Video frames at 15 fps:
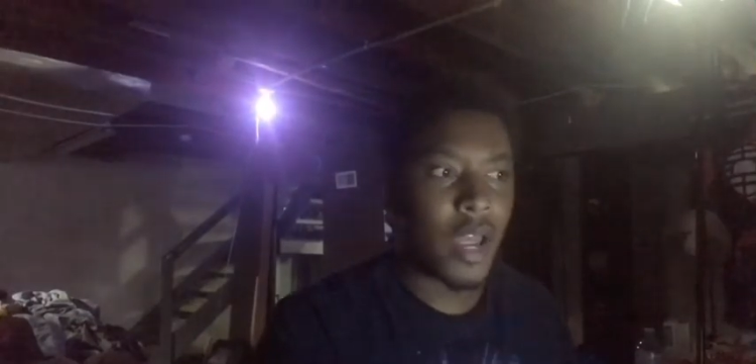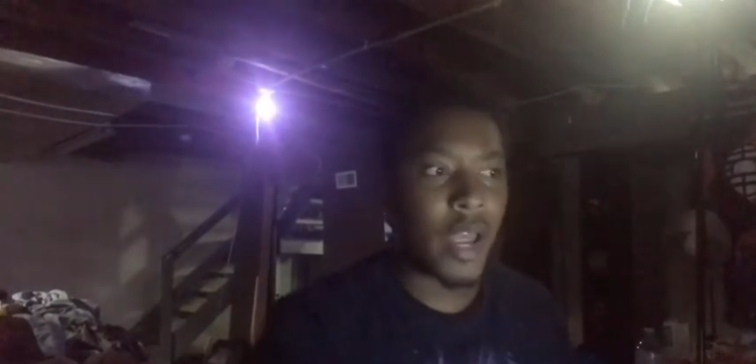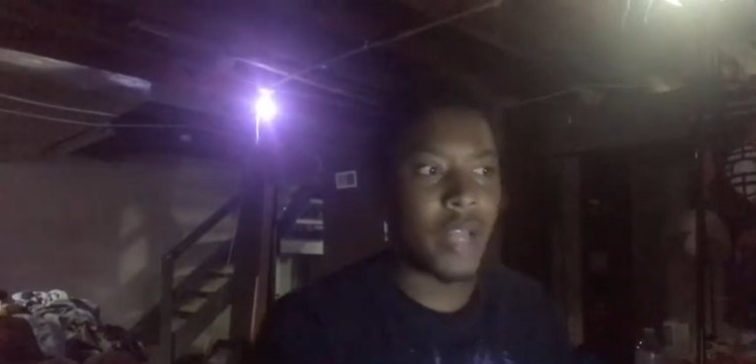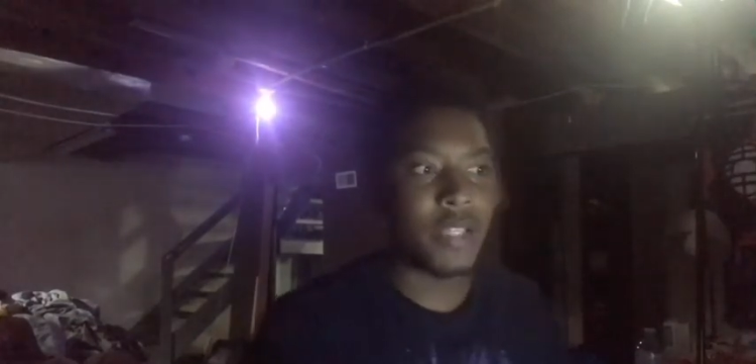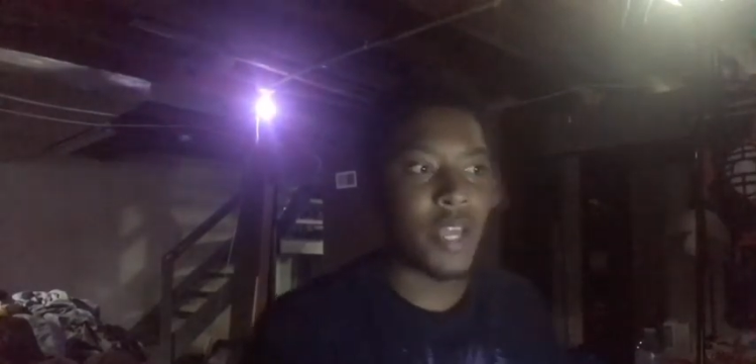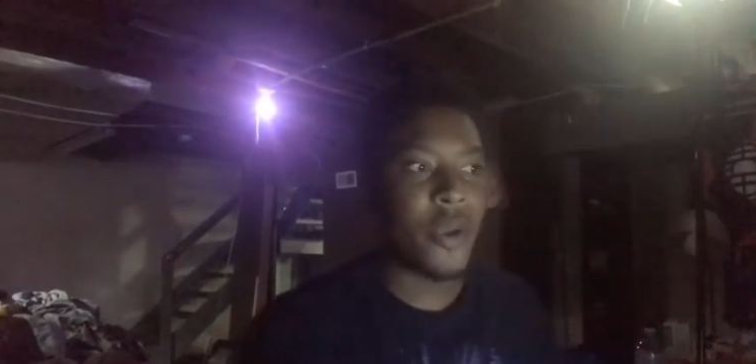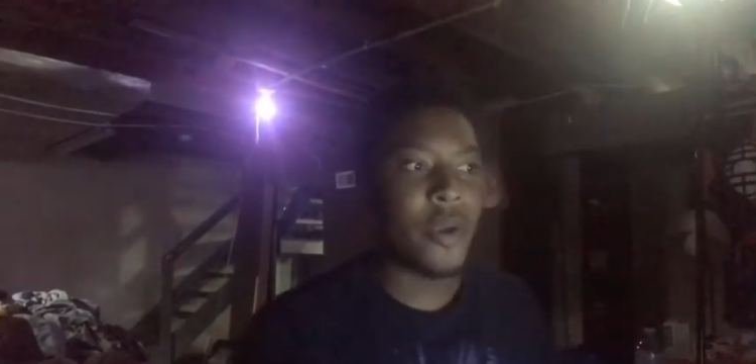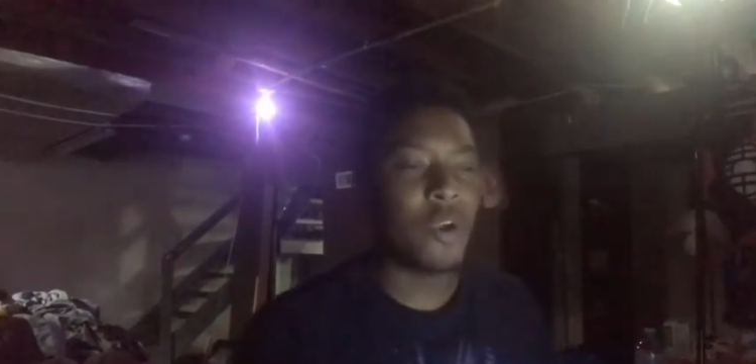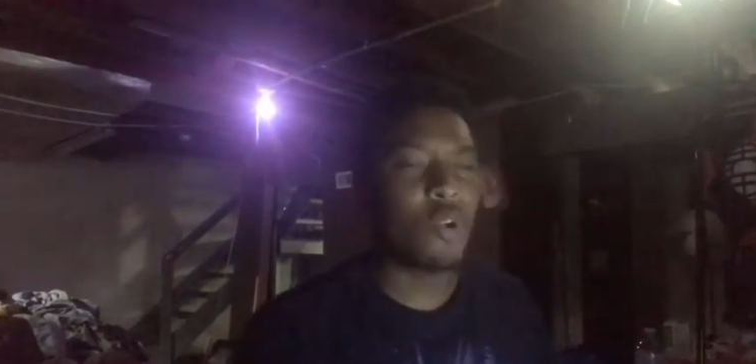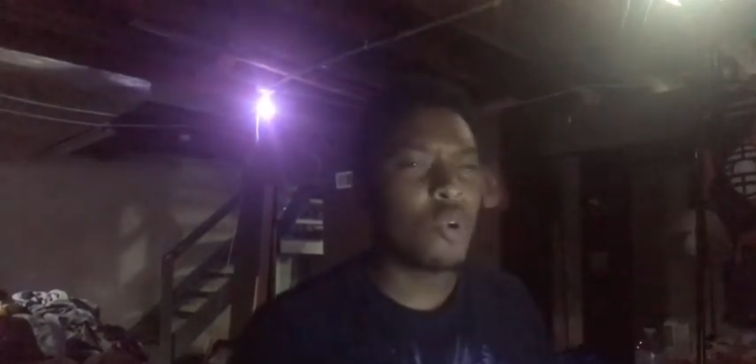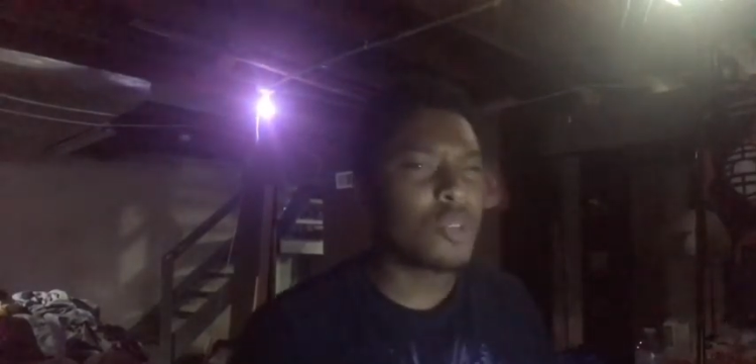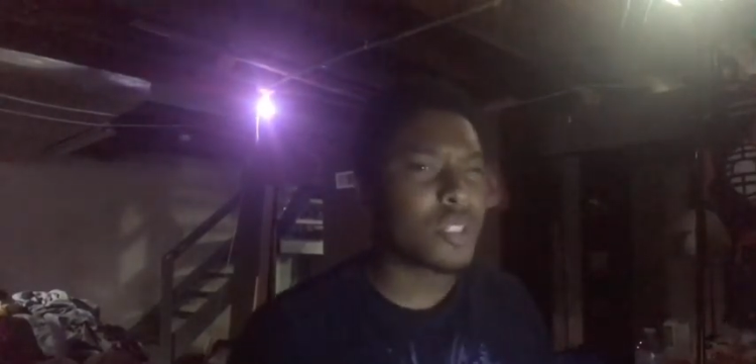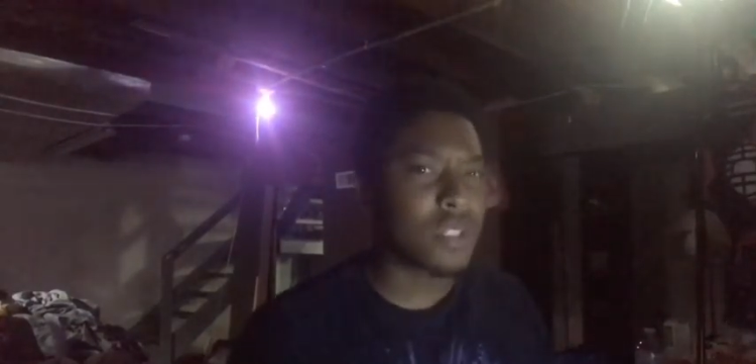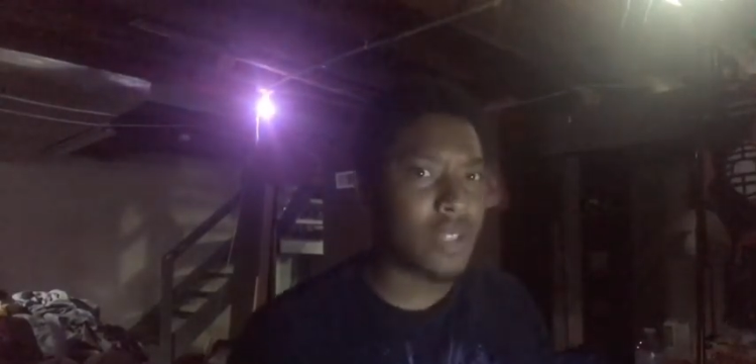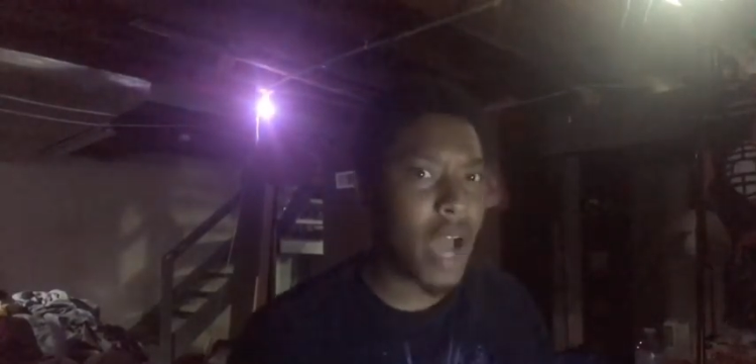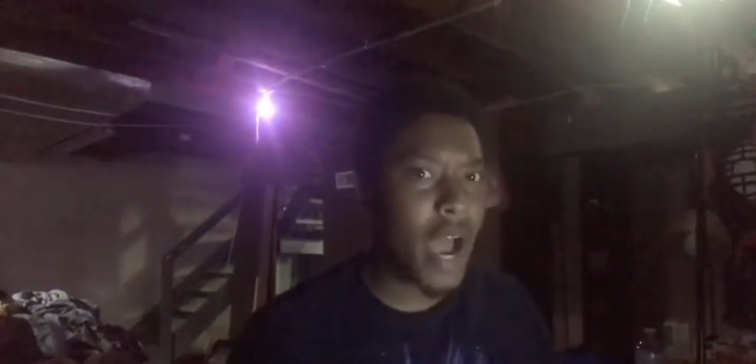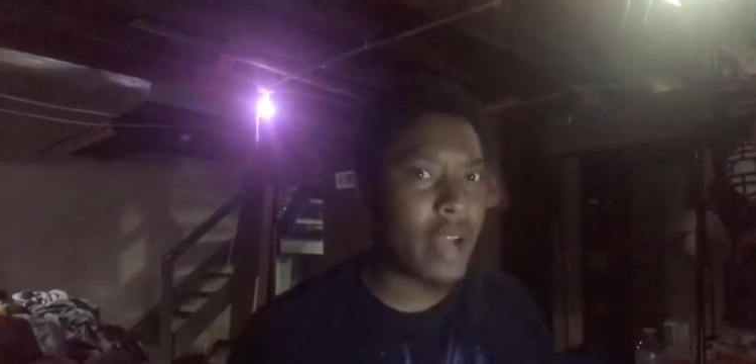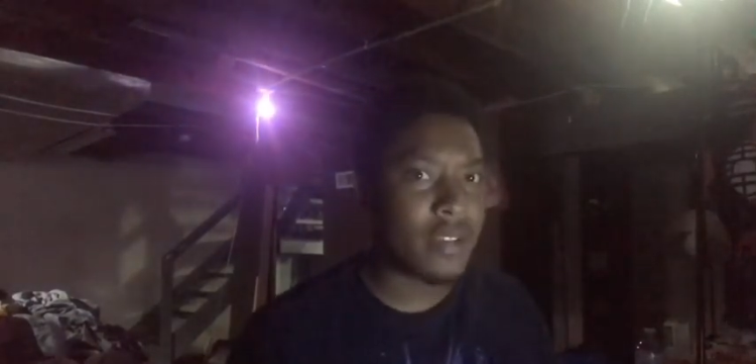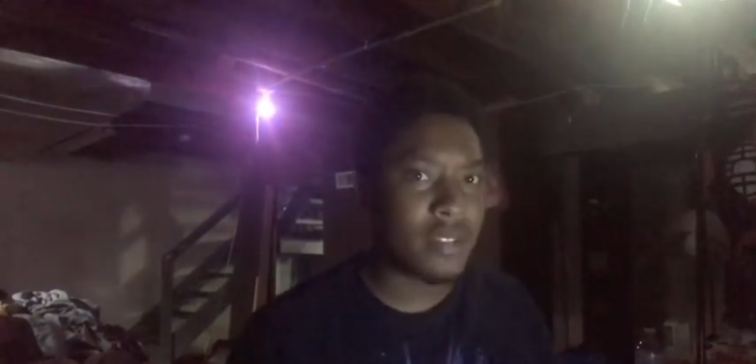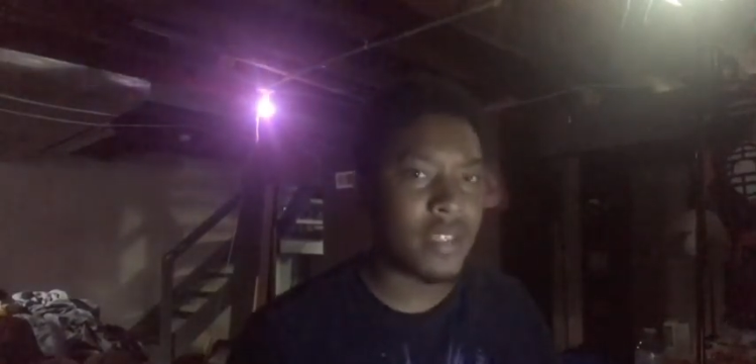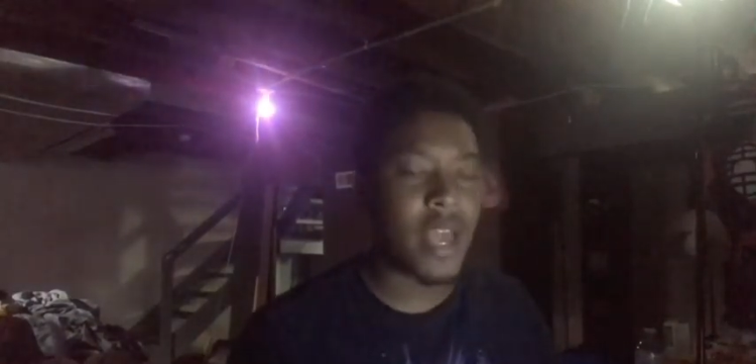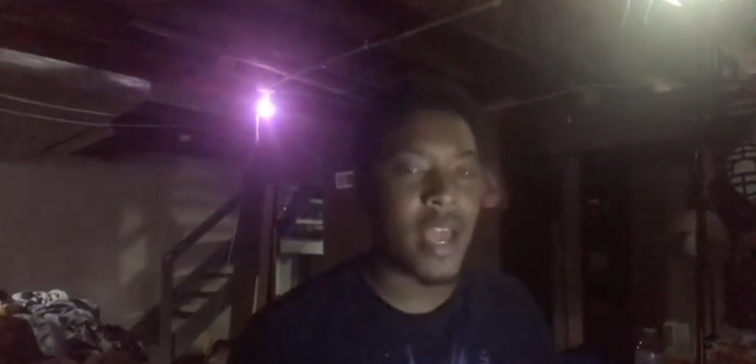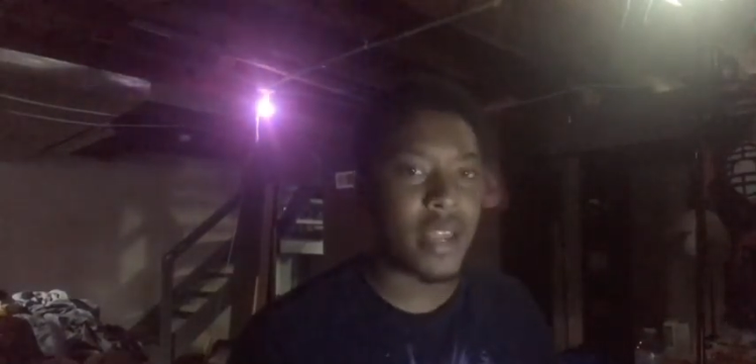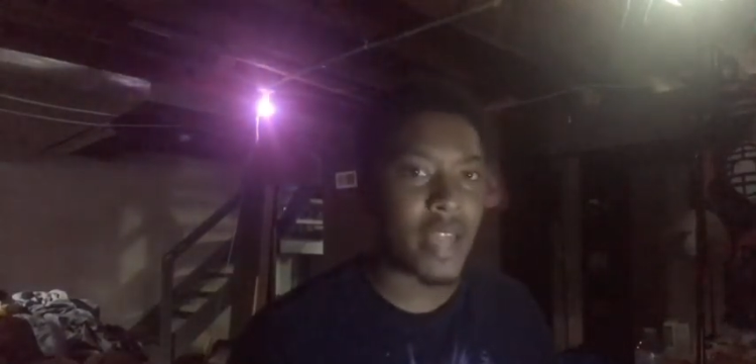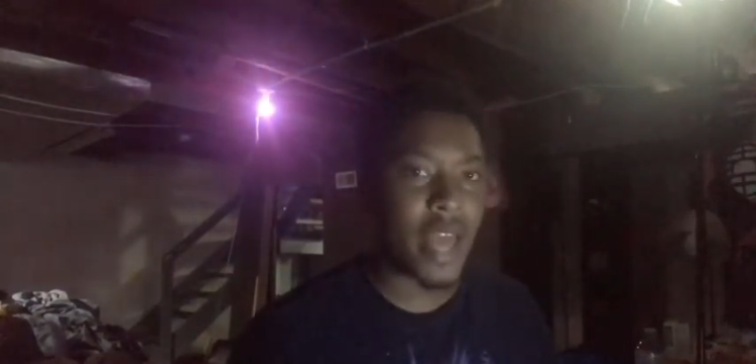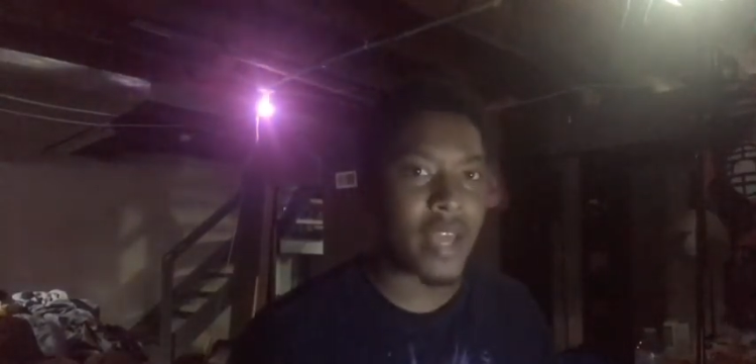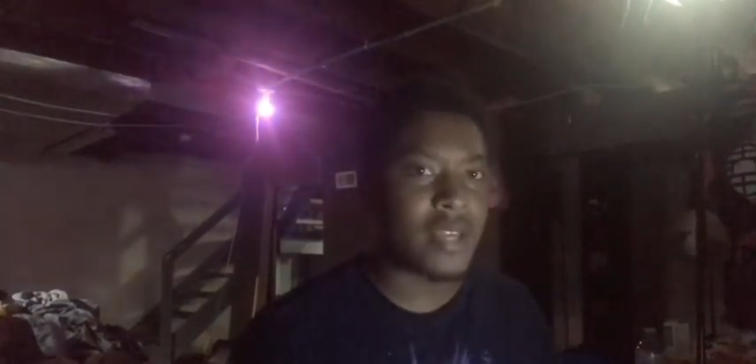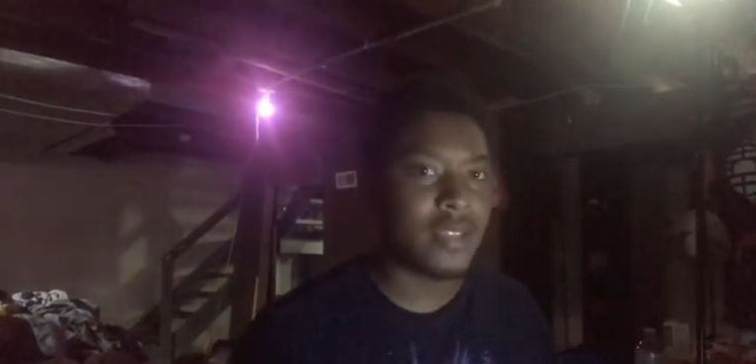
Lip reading: And Terry Crews is kind of saying that.